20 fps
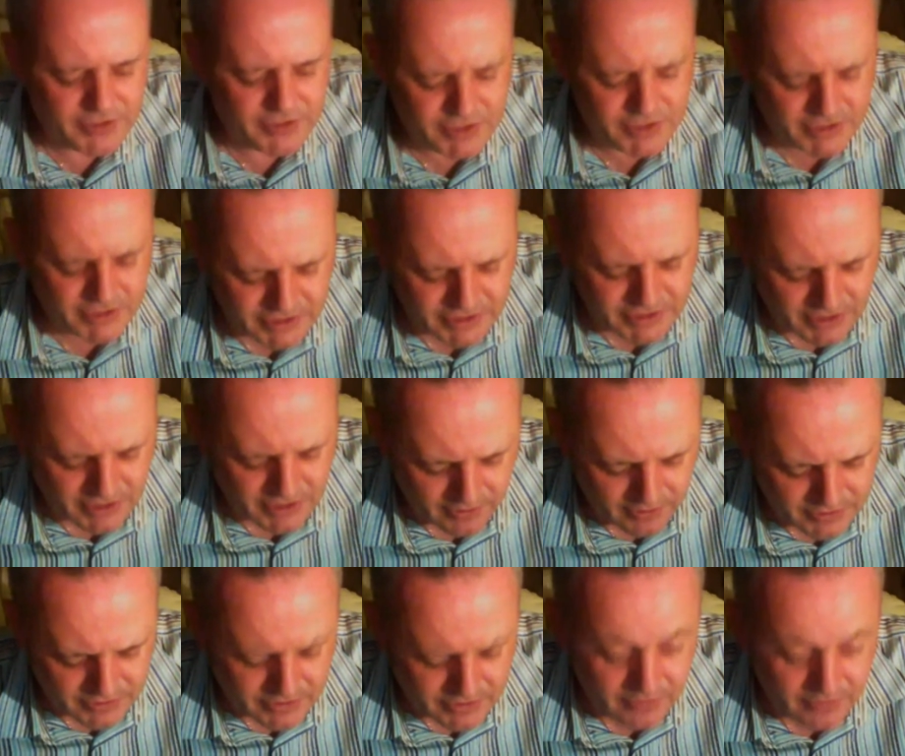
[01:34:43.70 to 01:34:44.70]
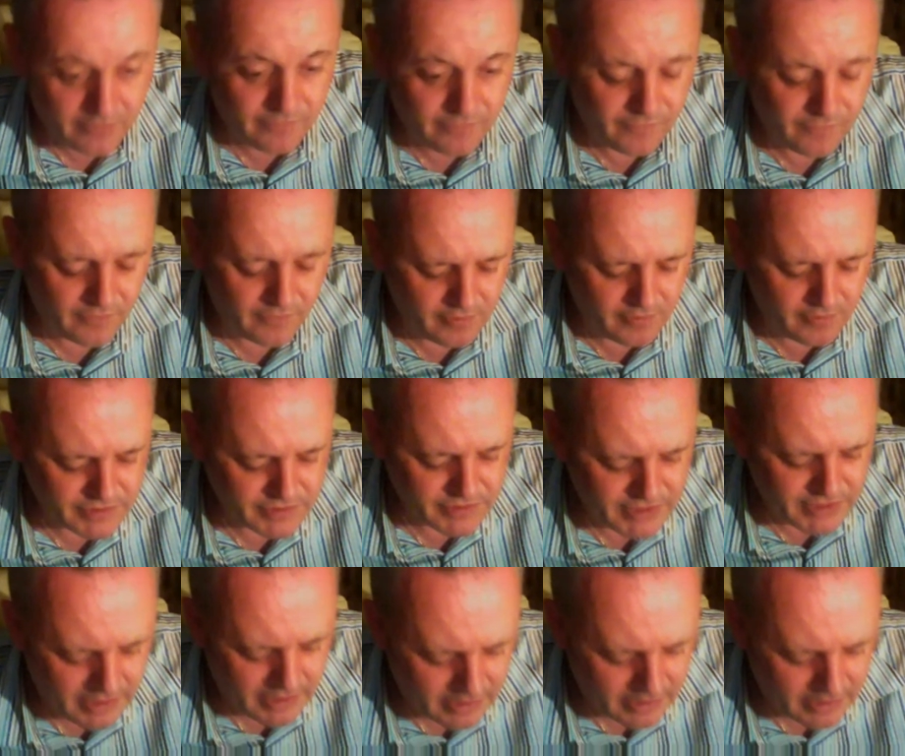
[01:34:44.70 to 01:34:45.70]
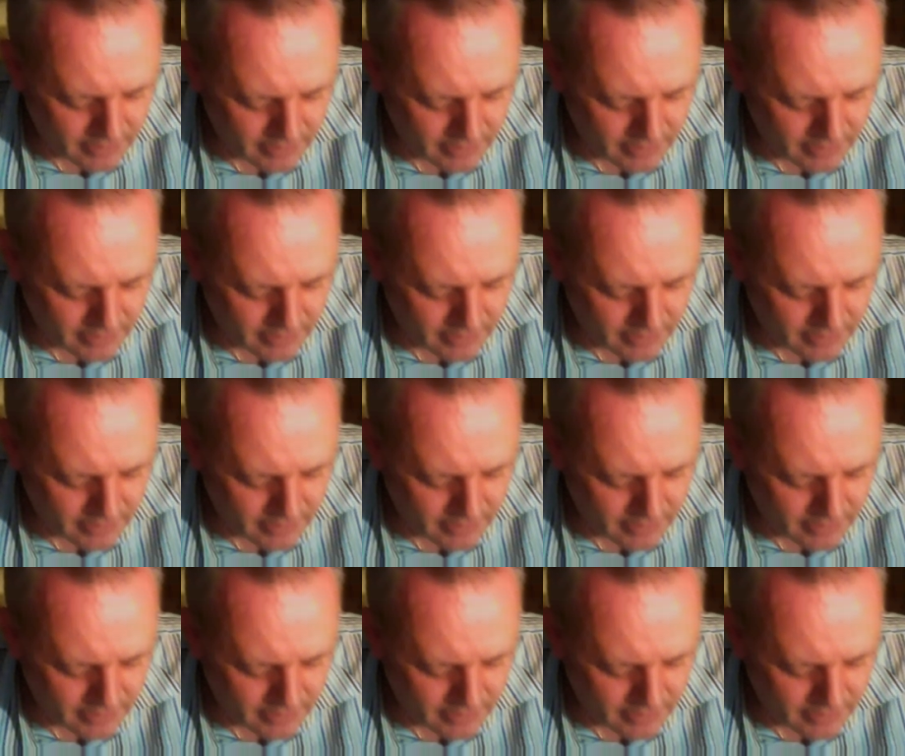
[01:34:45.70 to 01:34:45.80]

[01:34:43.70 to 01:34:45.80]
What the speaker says: signs her final tear.